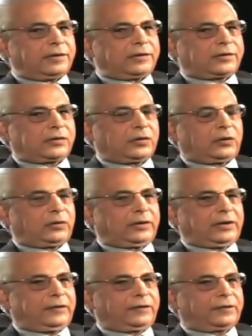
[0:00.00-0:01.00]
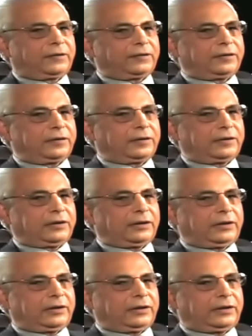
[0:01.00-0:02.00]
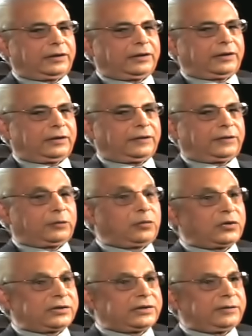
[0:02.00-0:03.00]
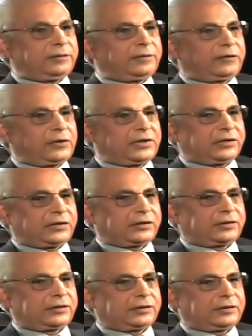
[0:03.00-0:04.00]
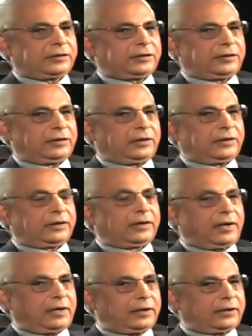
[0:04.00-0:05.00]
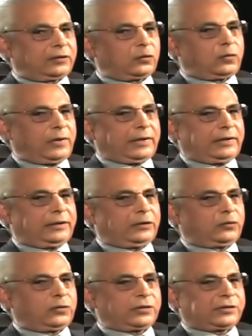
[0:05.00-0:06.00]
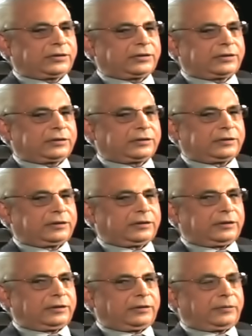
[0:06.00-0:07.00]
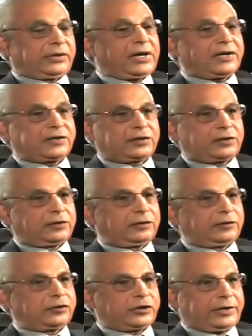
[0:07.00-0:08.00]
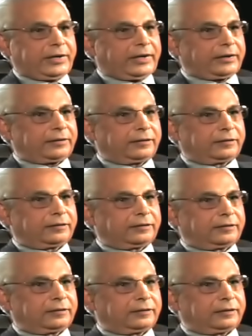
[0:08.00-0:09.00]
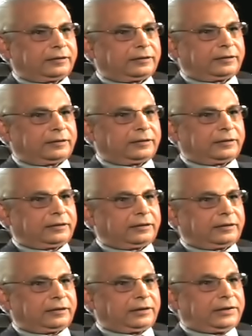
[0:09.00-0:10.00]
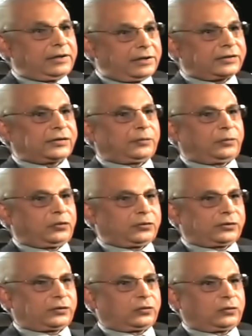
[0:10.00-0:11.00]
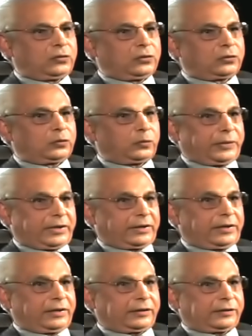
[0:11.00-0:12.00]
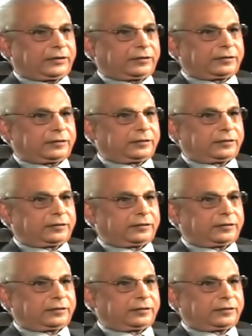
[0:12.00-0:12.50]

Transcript: So if a Muslim, for instance, died while he was practicing jihad, he is supposed to go to paradise.